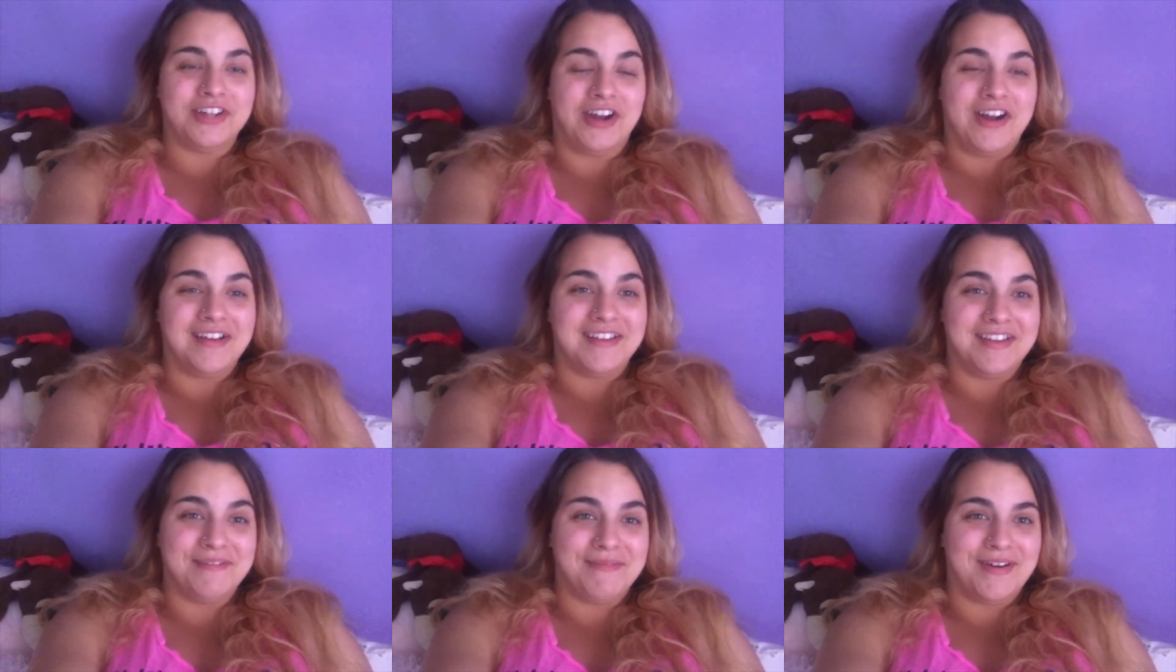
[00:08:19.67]

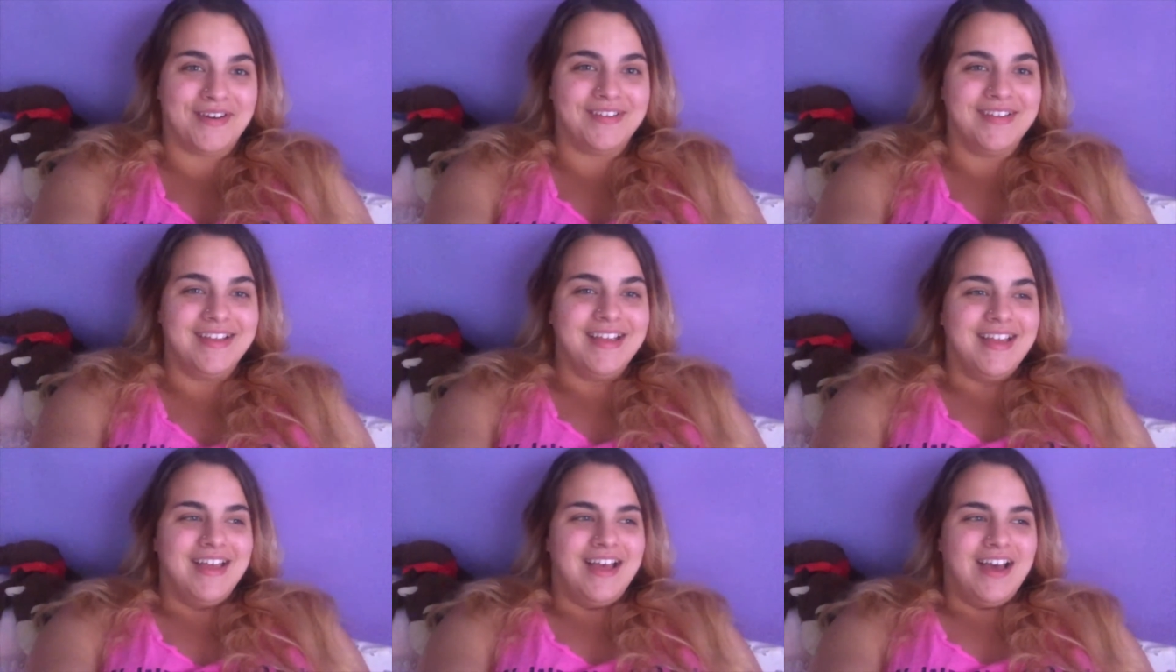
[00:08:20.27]
talking about
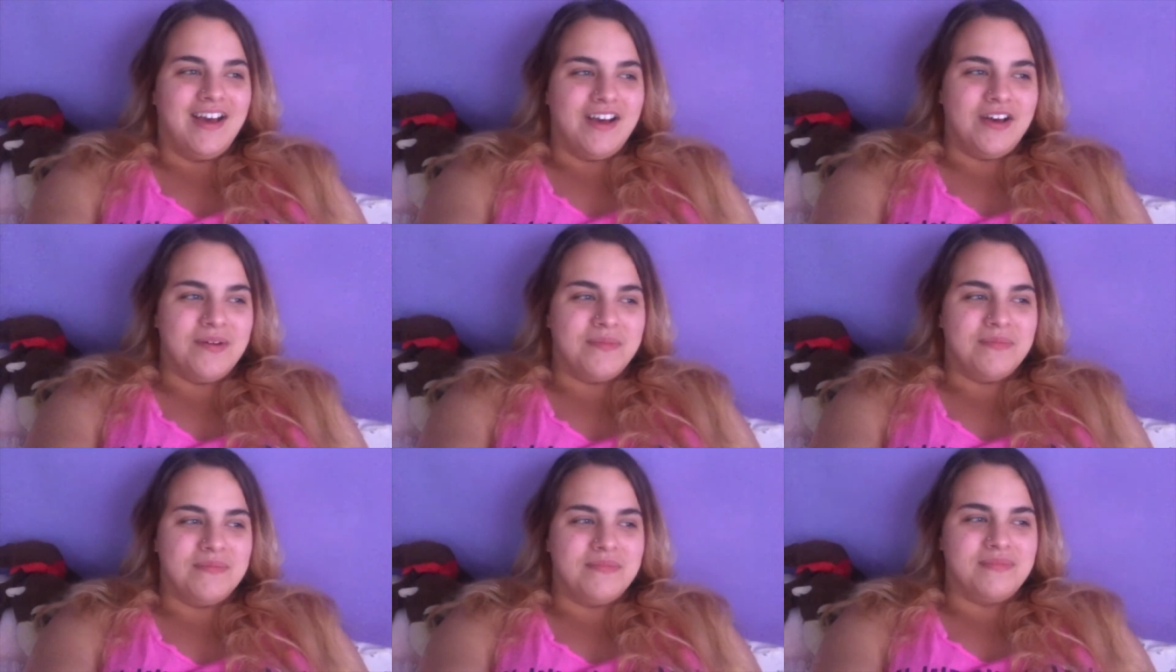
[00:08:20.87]
mm.
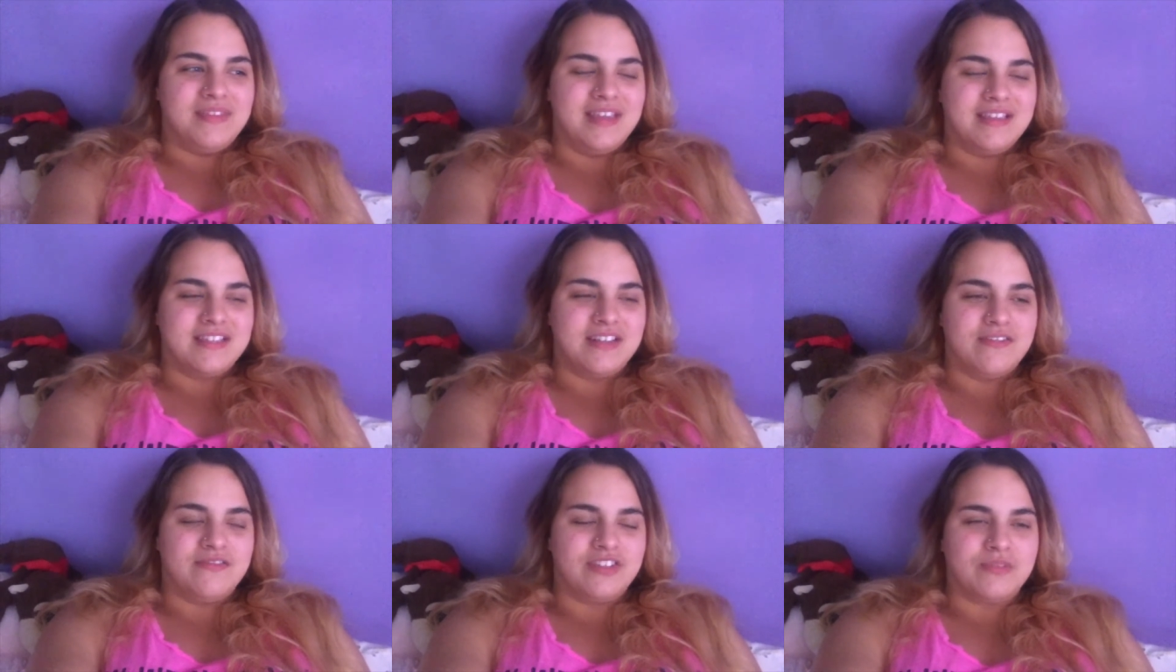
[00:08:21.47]
um, things
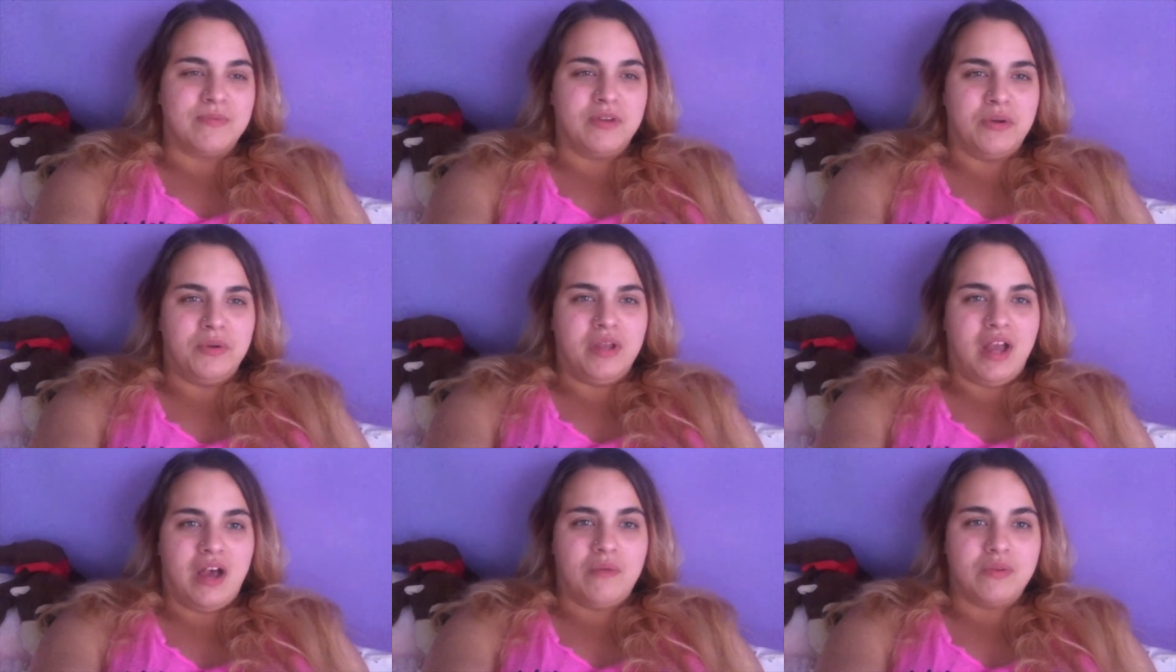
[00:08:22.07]
that have just been
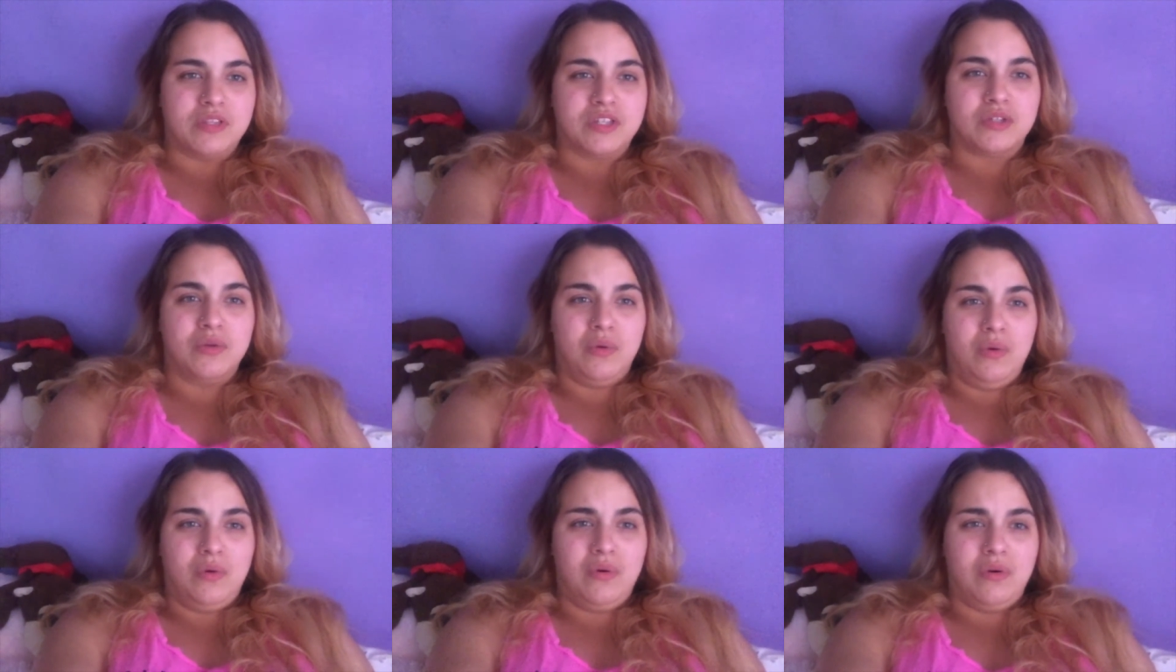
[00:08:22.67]
going on with
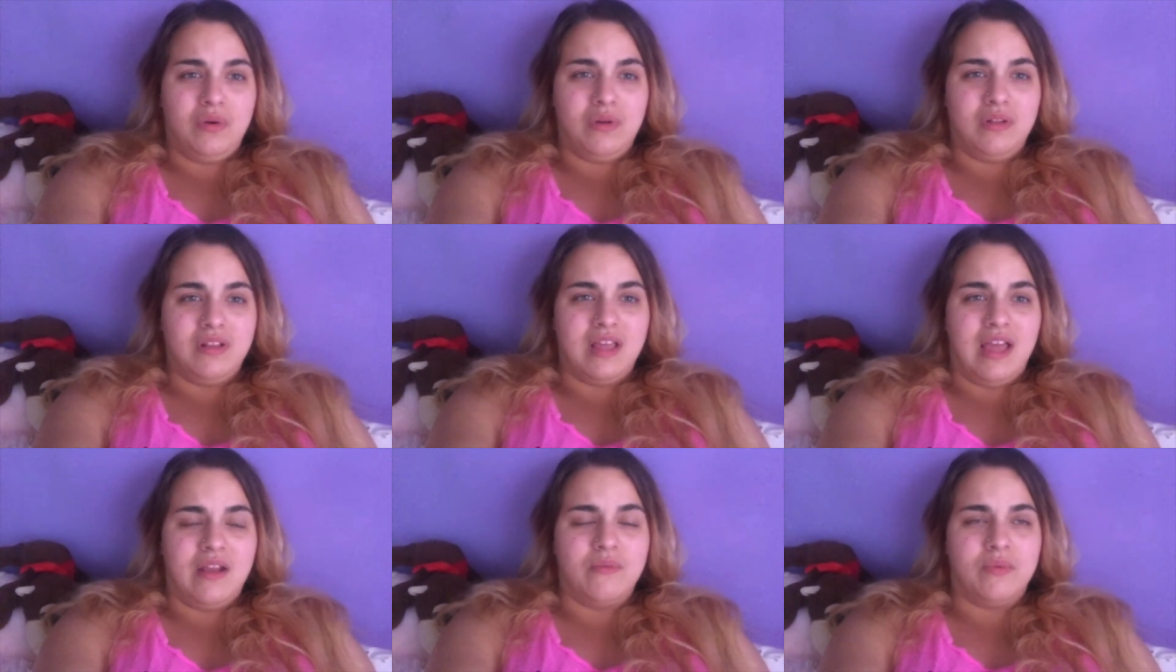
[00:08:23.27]

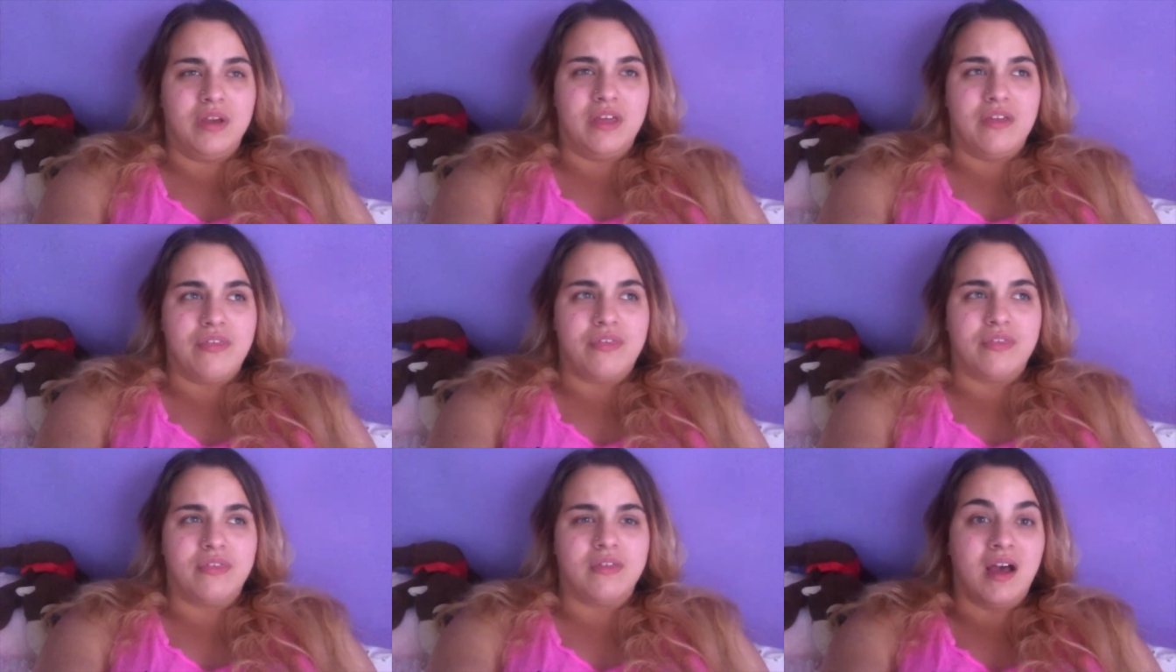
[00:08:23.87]
school and
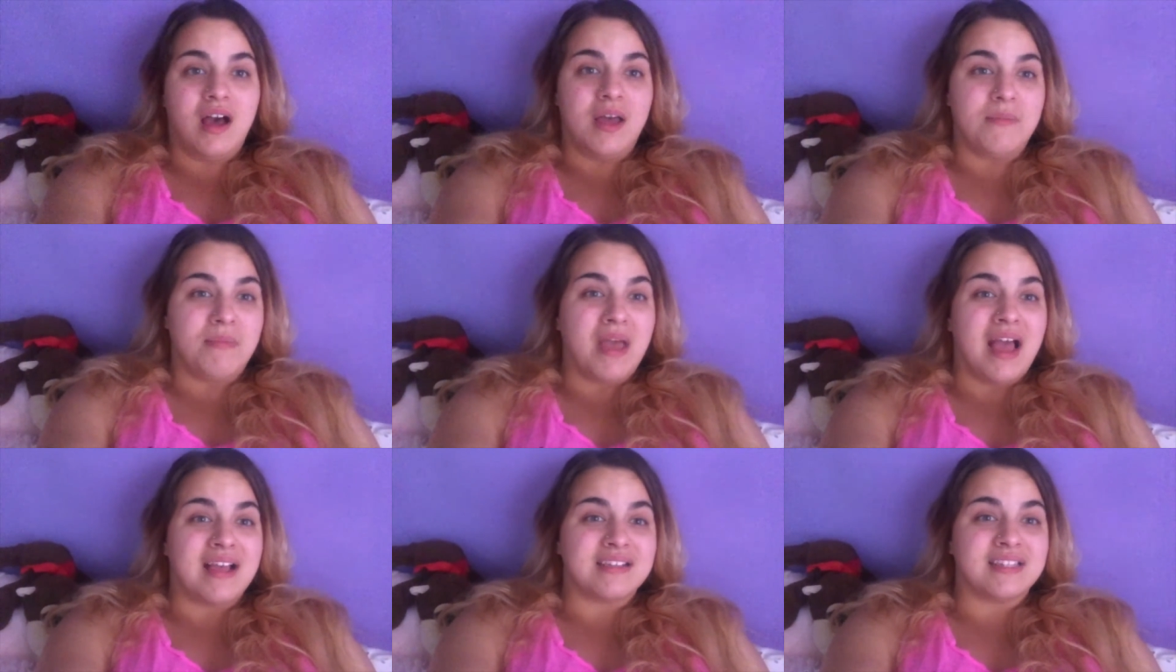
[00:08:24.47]
with not
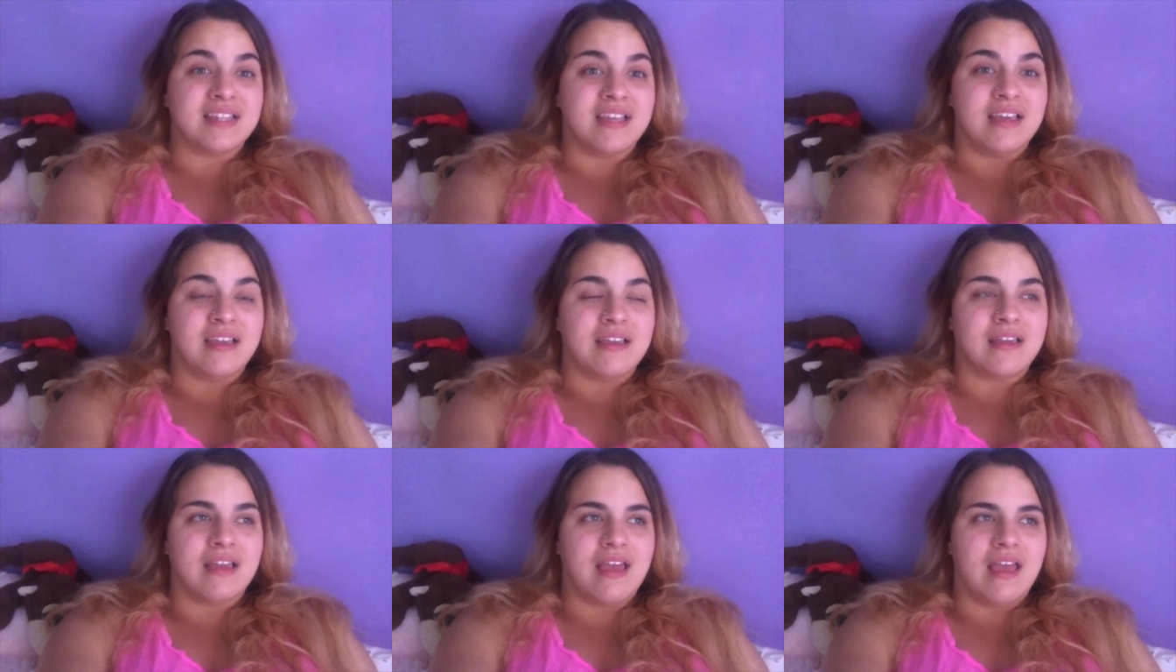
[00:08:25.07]

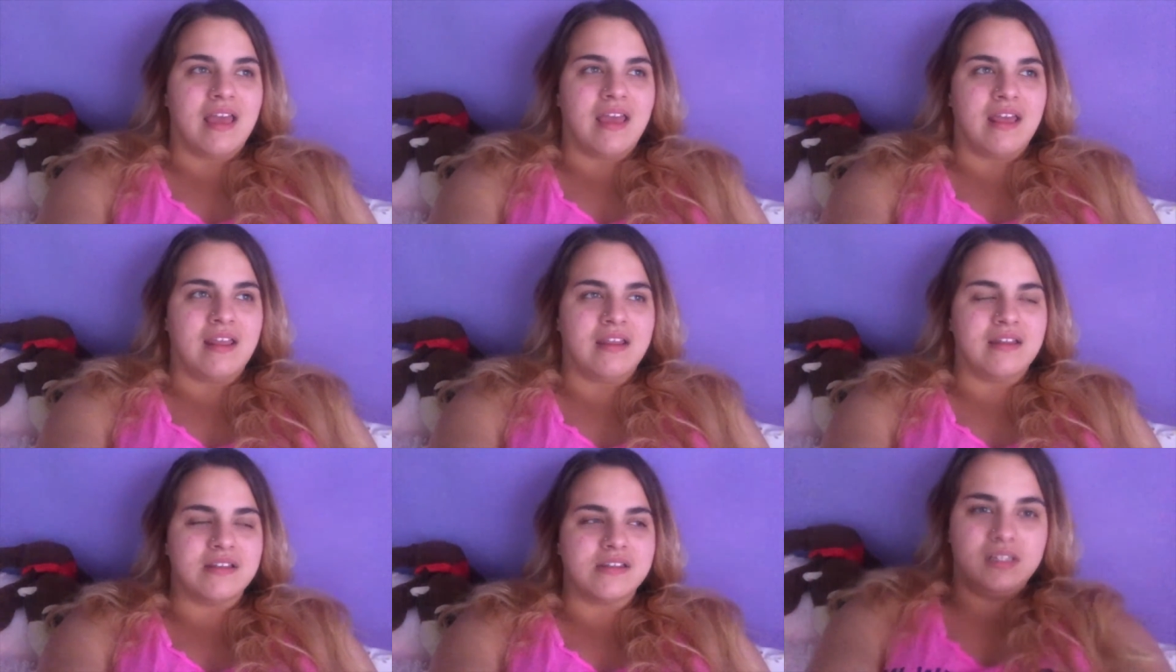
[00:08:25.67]
passing
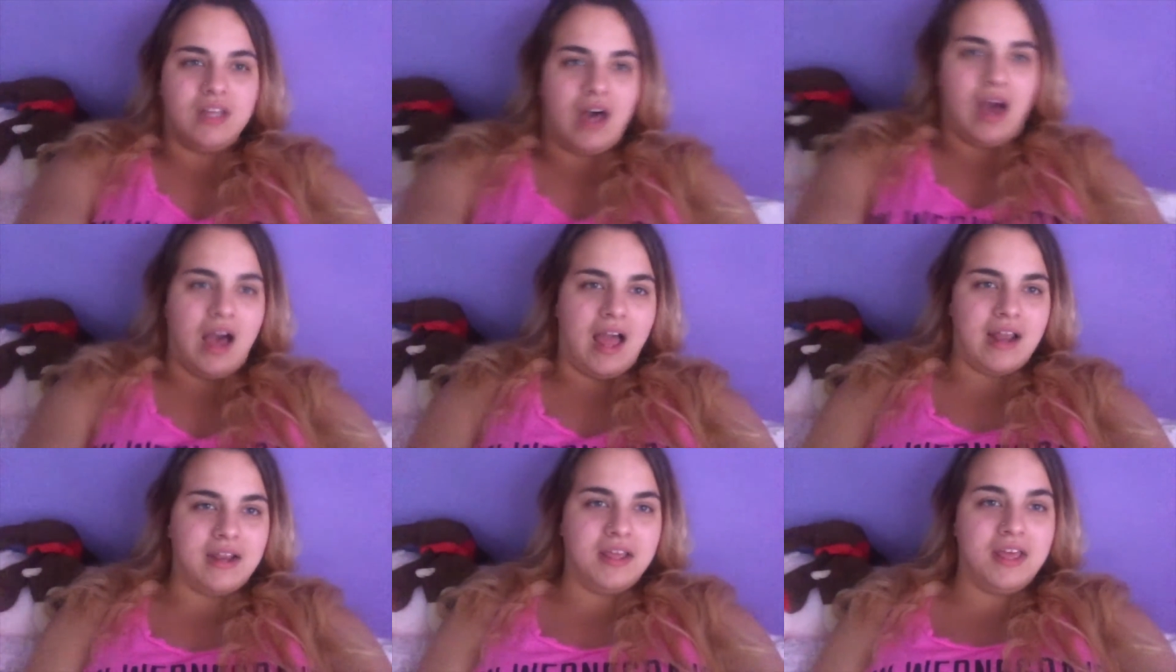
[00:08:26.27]
and a
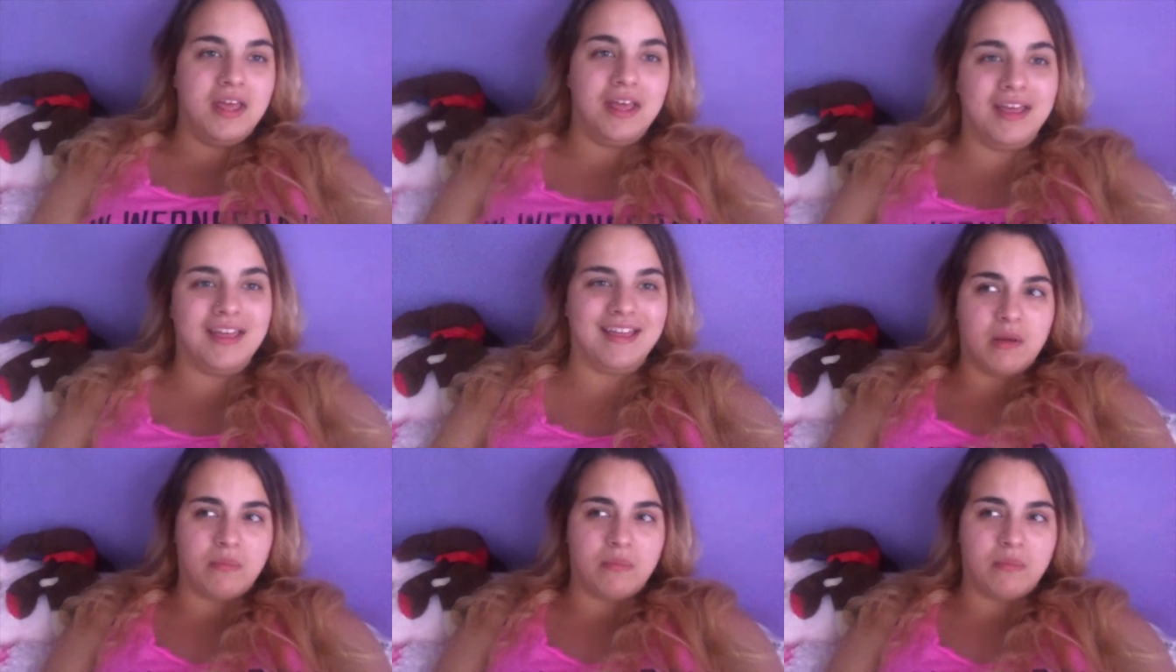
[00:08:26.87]
lot a